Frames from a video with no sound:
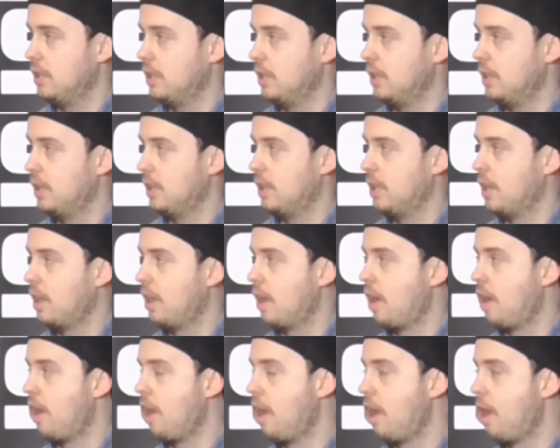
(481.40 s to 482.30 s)

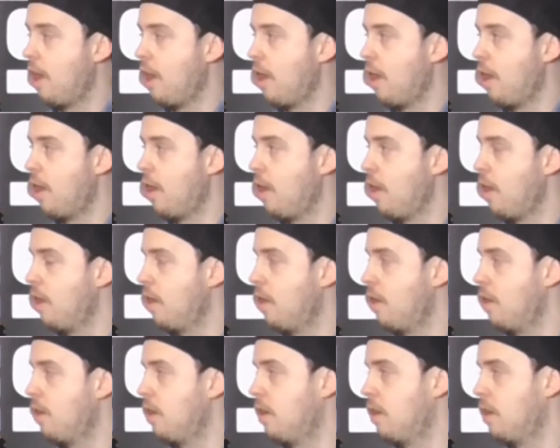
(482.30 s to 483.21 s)

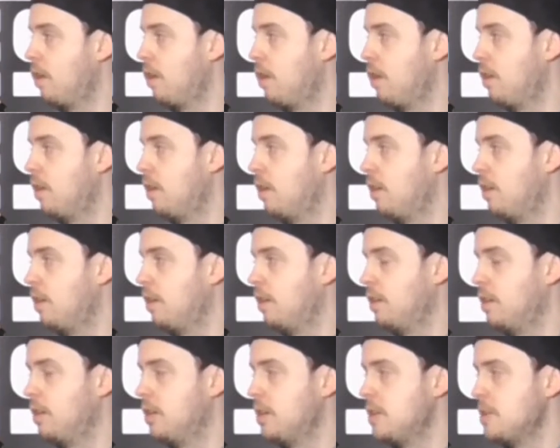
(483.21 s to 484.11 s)

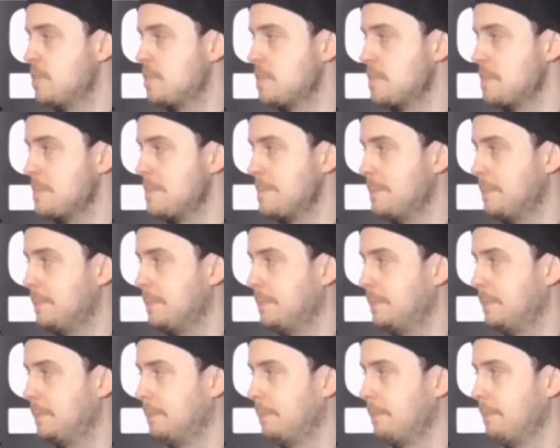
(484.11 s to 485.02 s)

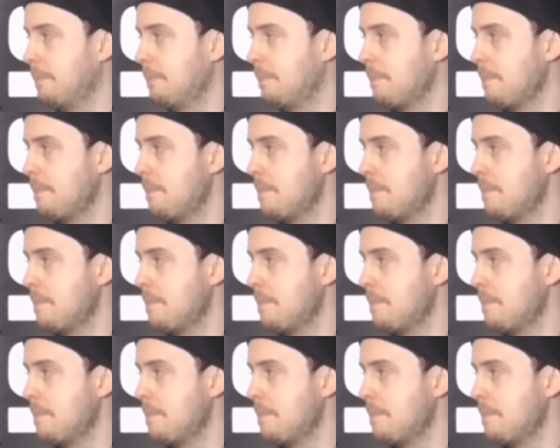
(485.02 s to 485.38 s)
This person isn't speaking.